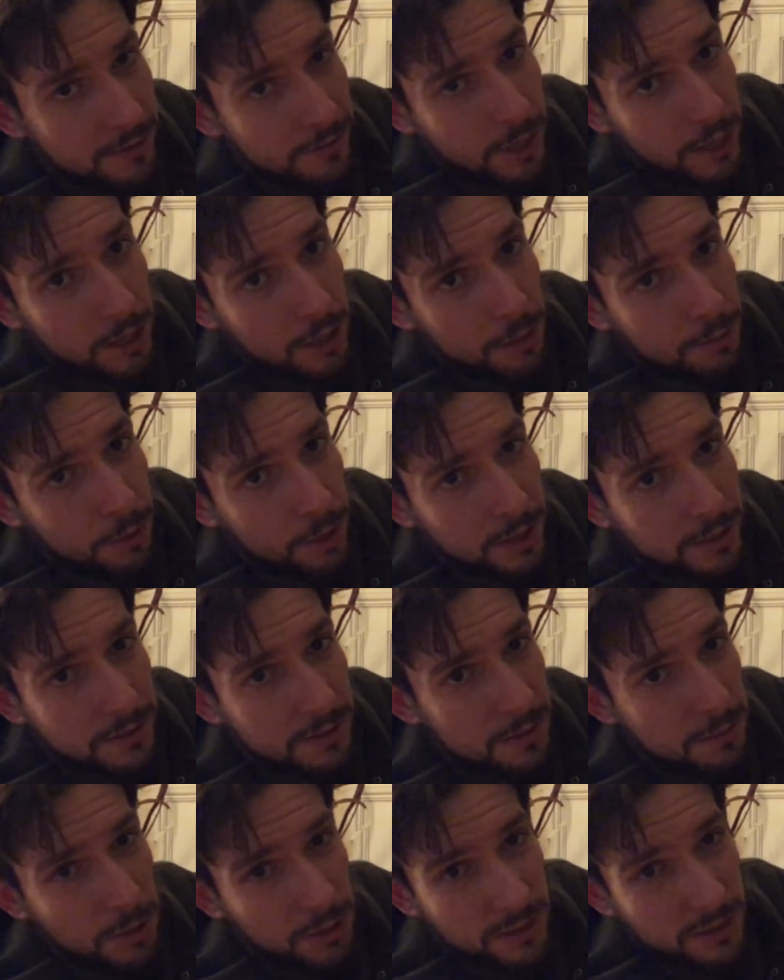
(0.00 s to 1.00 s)
they are
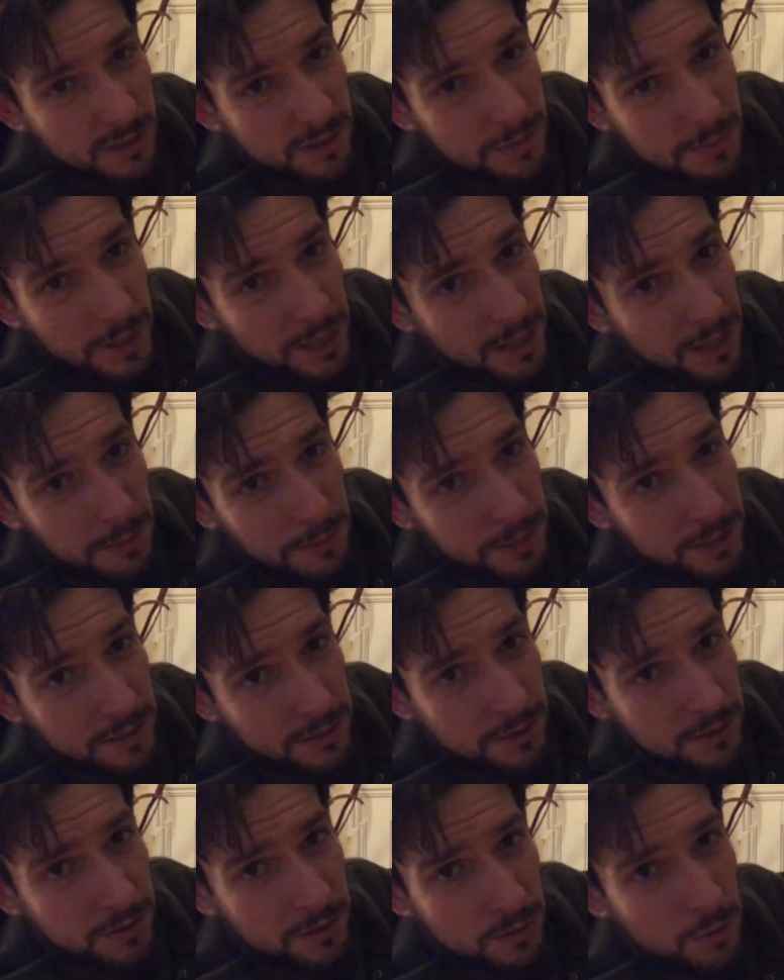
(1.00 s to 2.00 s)
pricey, but it's
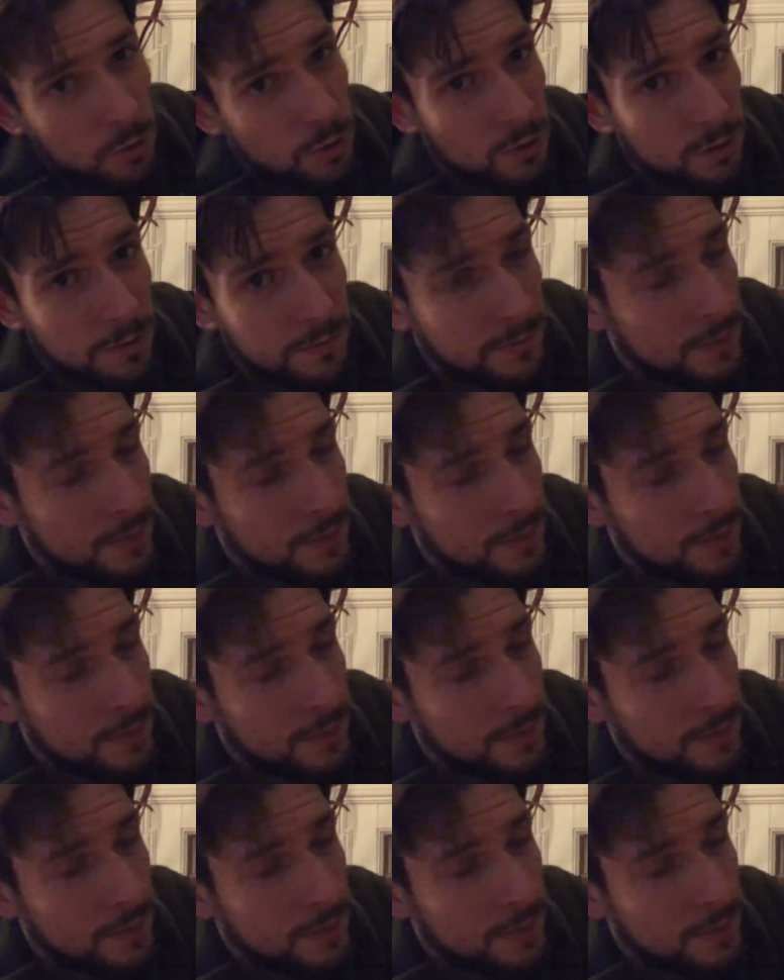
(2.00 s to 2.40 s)
just cool.